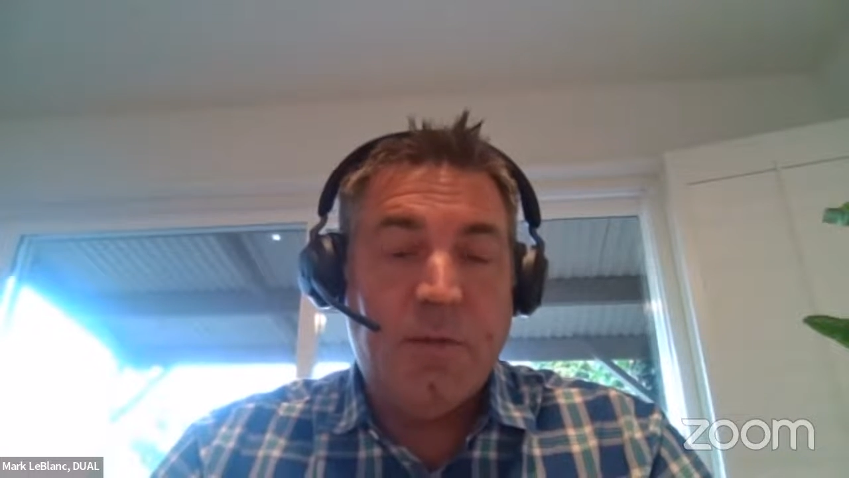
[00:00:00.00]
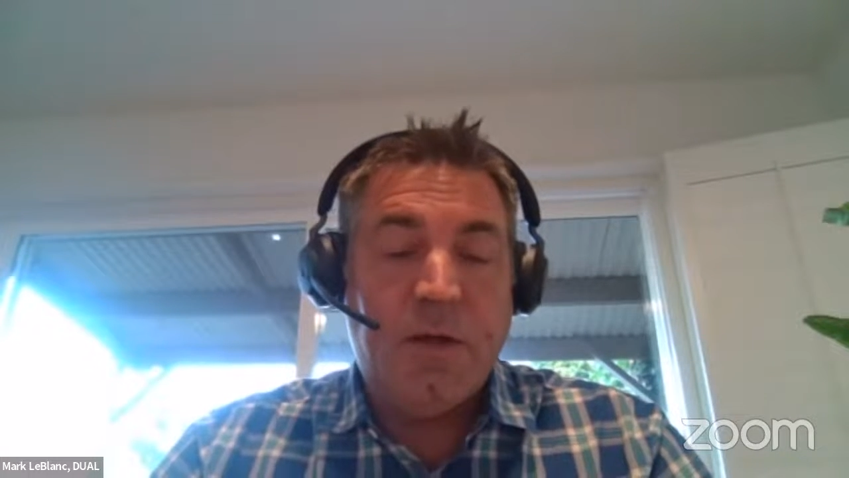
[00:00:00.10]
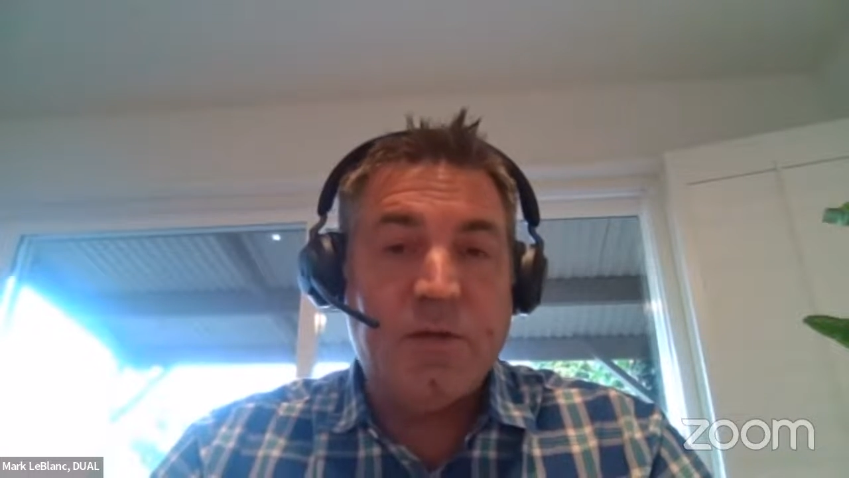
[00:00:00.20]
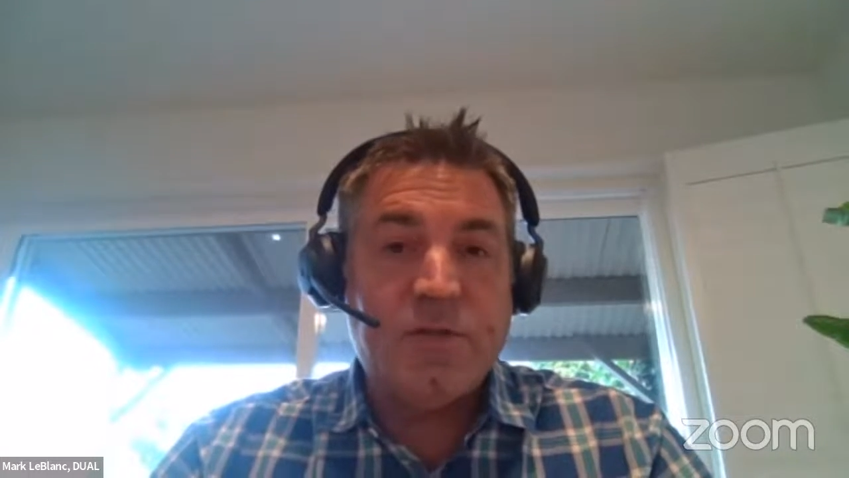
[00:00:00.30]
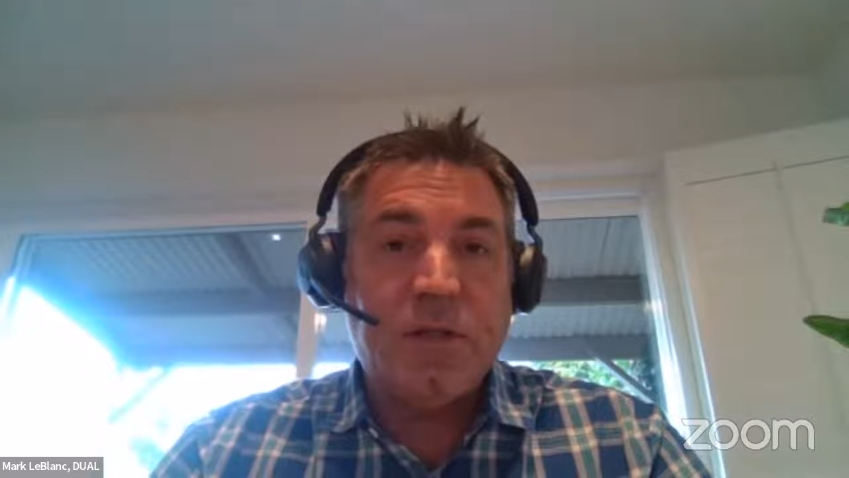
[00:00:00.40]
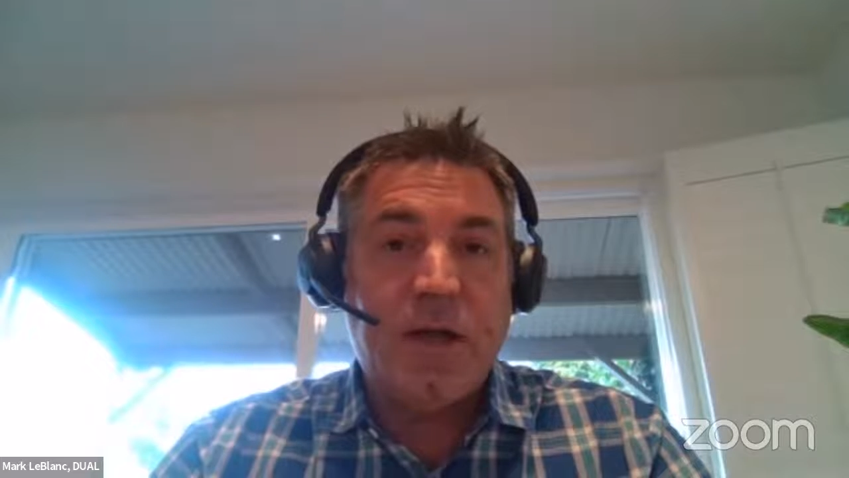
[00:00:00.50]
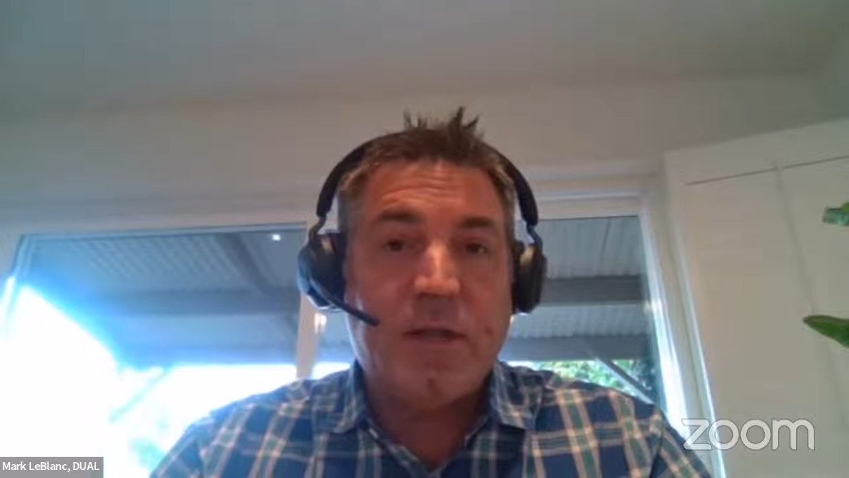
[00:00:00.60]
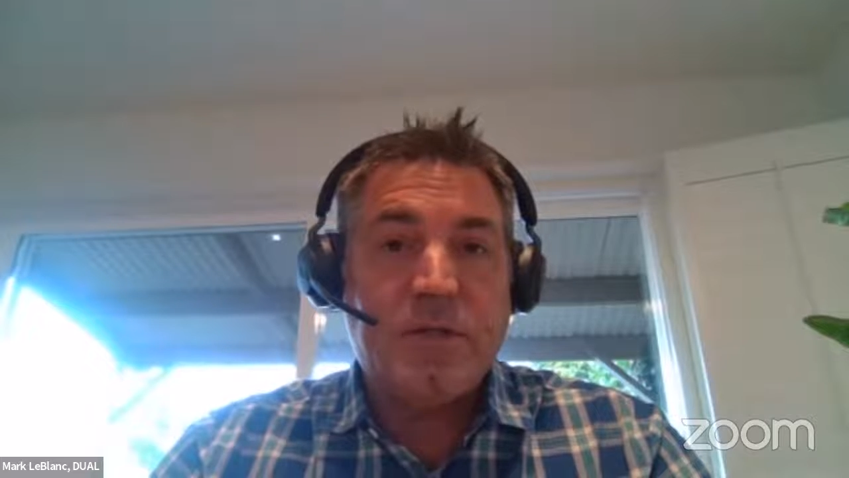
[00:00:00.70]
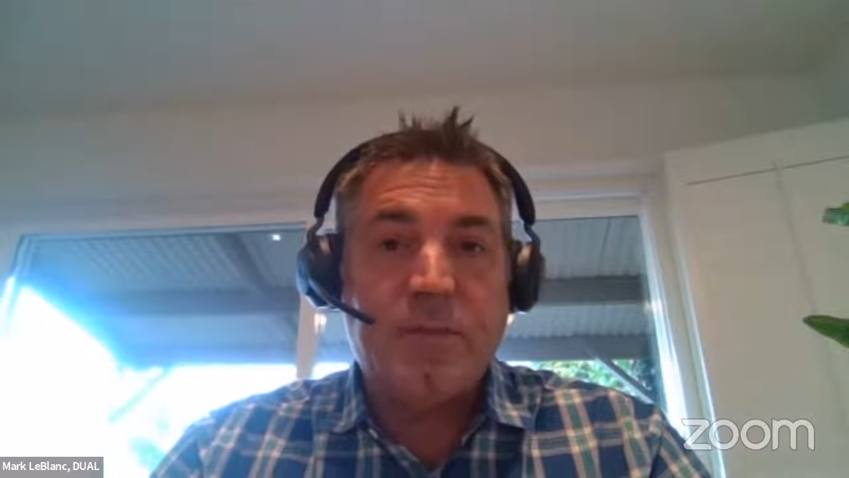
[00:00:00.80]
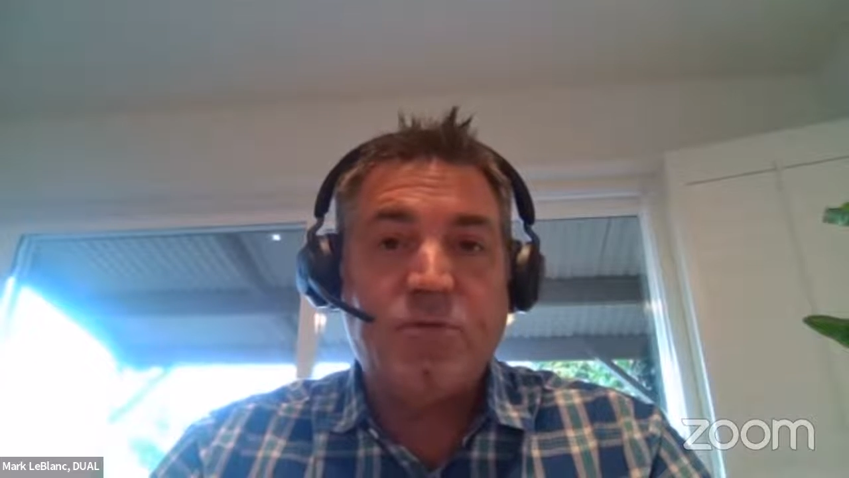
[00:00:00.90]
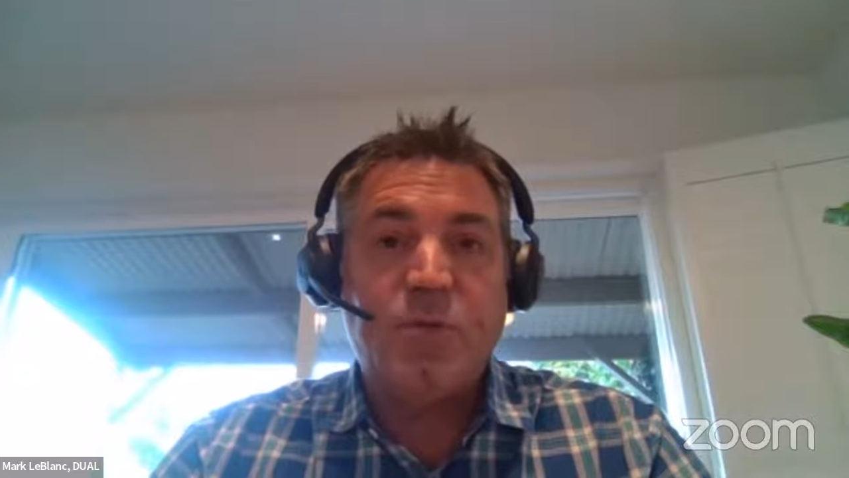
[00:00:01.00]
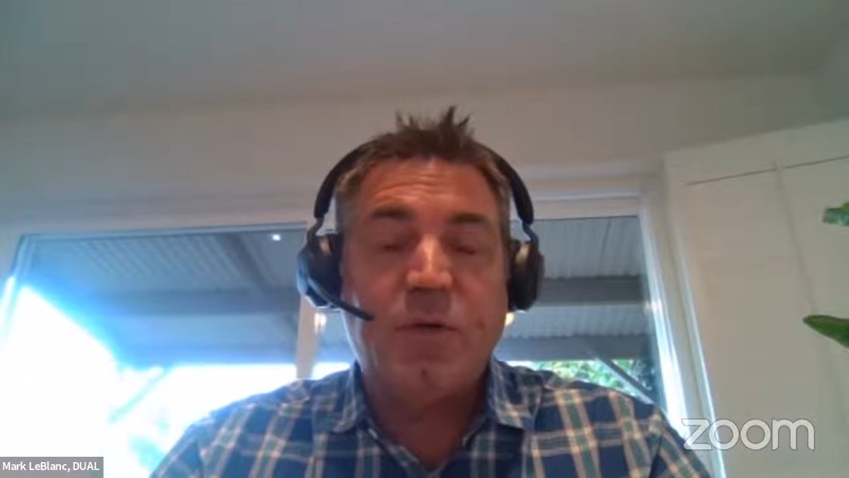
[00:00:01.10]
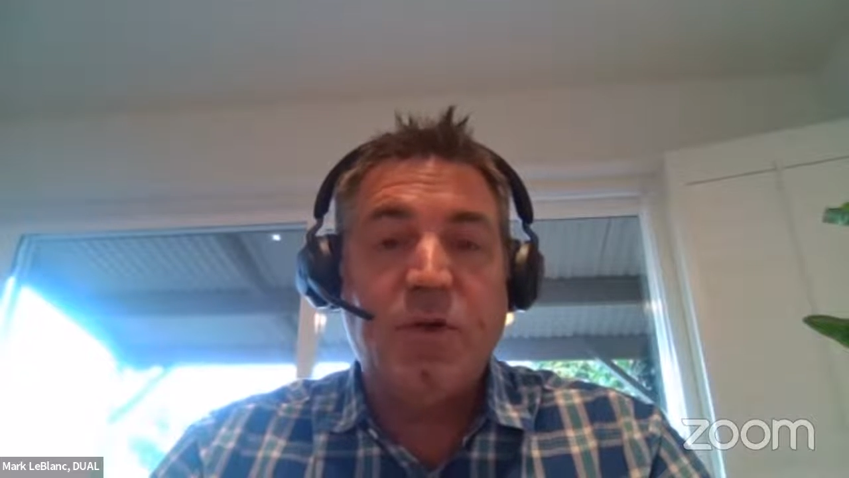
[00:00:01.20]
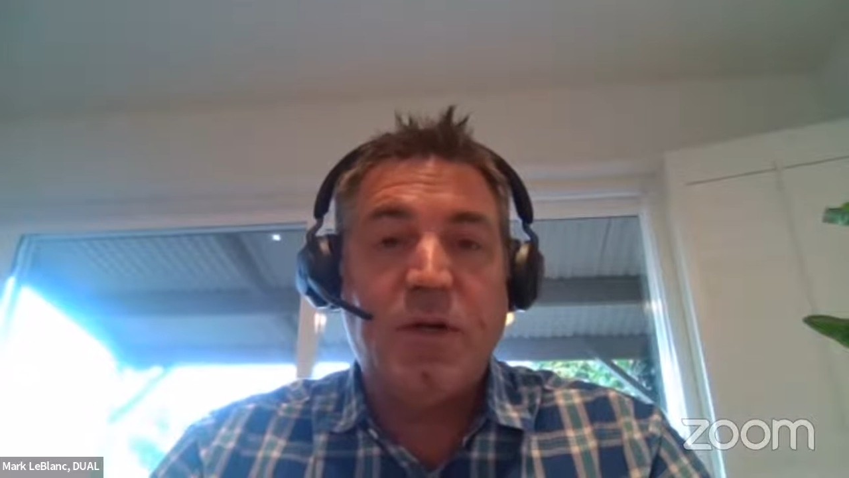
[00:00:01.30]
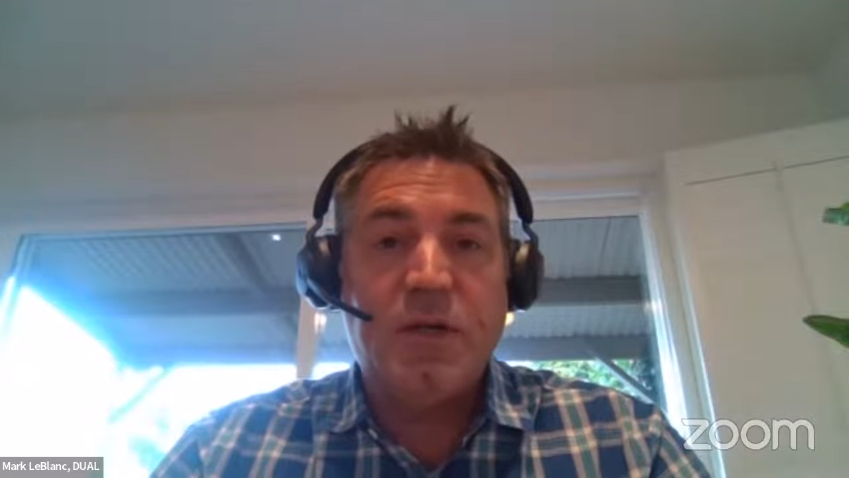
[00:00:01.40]
Because a lot of times when
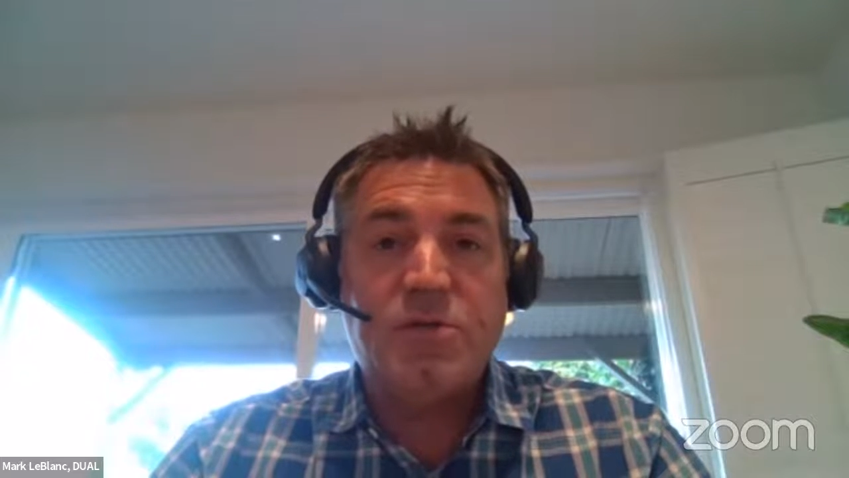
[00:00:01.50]
we look at